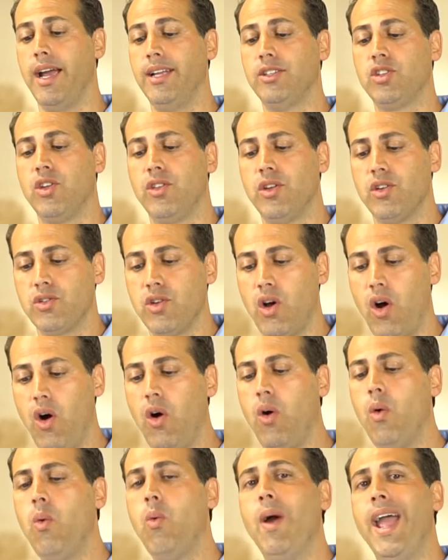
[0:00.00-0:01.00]
right, so there's a
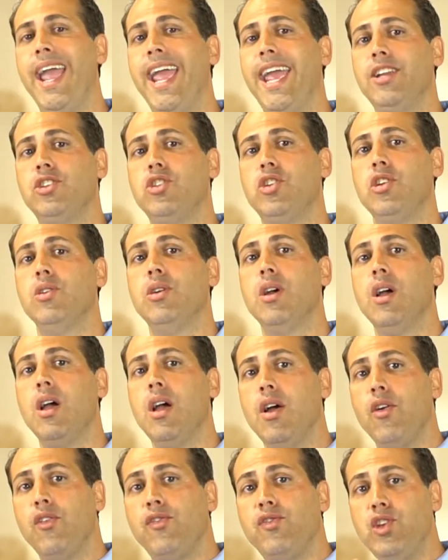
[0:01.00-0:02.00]
whole way to
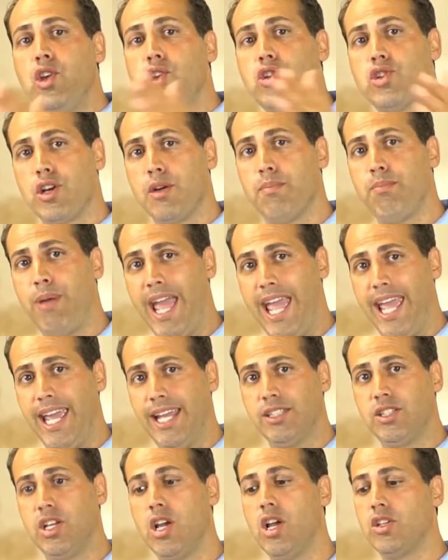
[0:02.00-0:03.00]
future
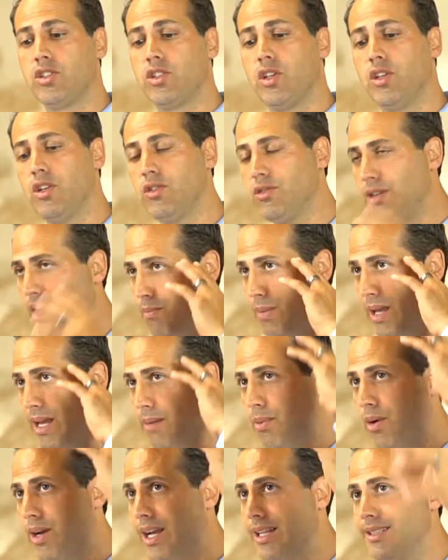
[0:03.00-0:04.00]
pace, so this way
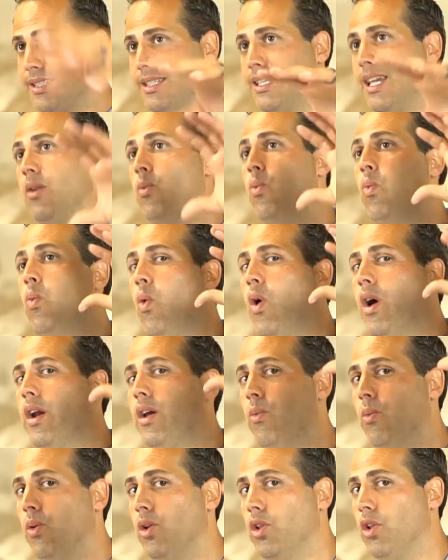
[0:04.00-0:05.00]
people can see what
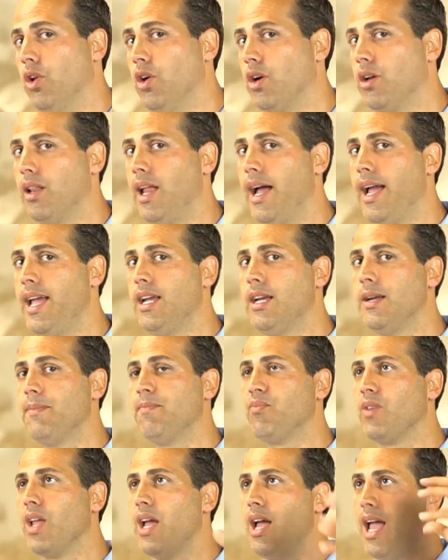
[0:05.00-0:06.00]
it will look like,
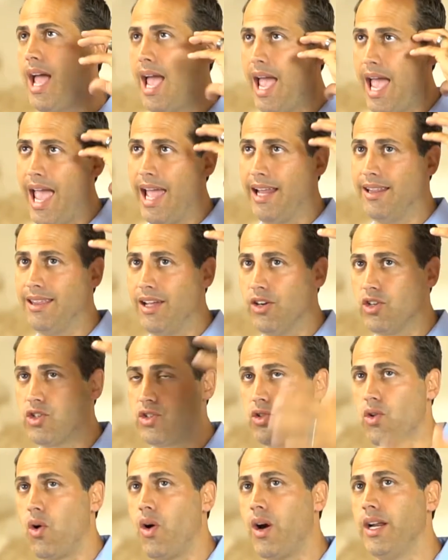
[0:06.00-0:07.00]
and they're
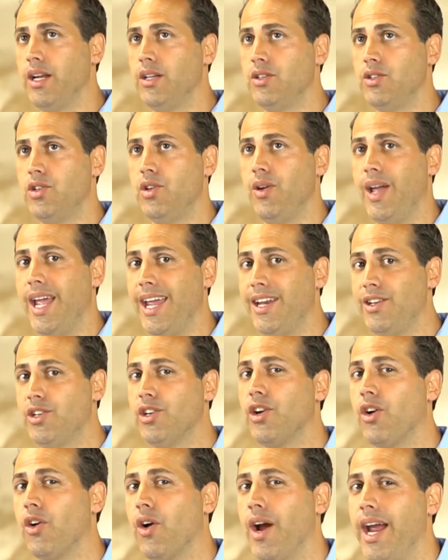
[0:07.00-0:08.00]
starting to
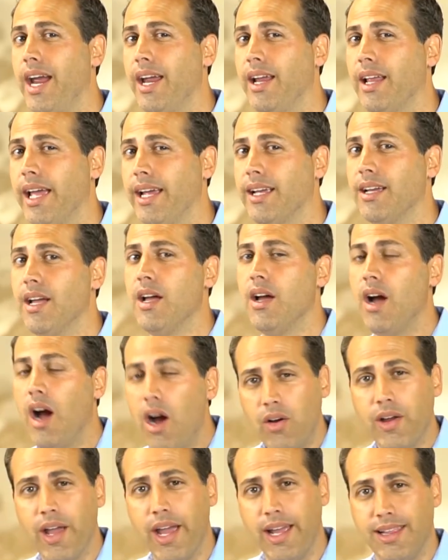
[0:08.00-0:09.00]
integrate, like,
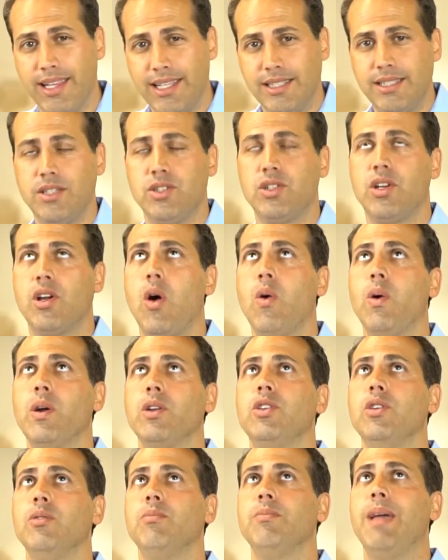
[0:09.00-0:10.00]
okay, this is
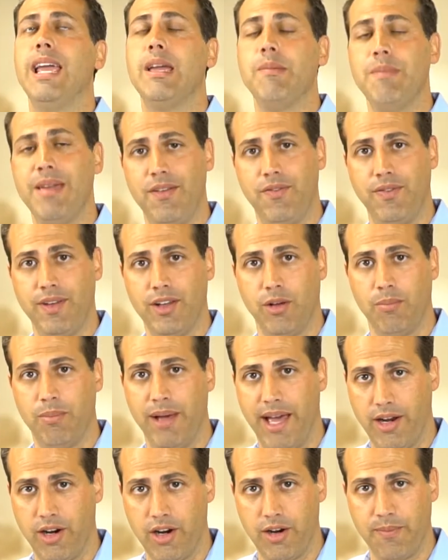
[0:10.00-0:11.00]
going to make me feel
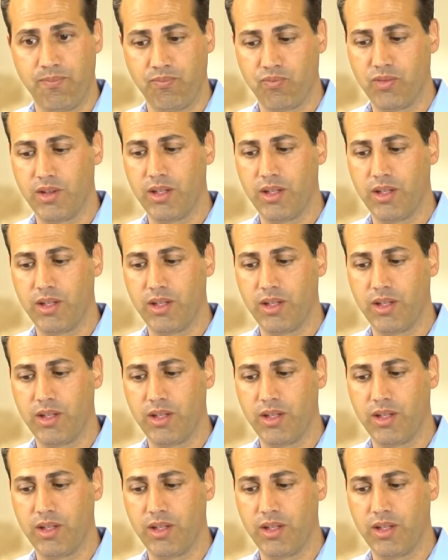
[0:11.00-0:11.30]
better.